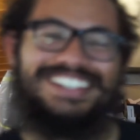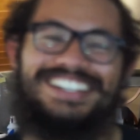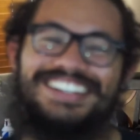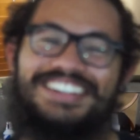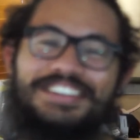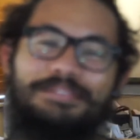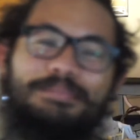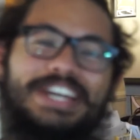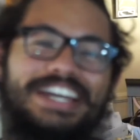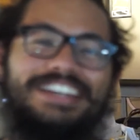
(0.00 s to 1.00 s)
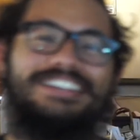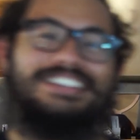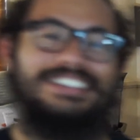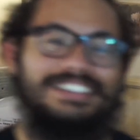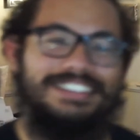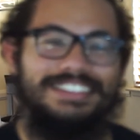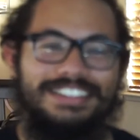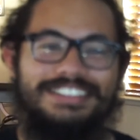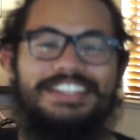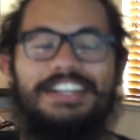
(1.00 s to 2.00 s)
Oh man.
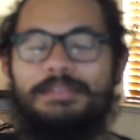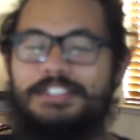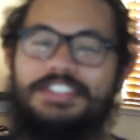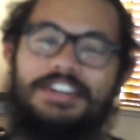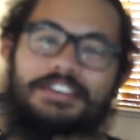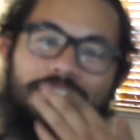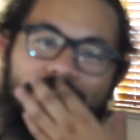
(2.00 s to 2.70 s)
No, let me start it.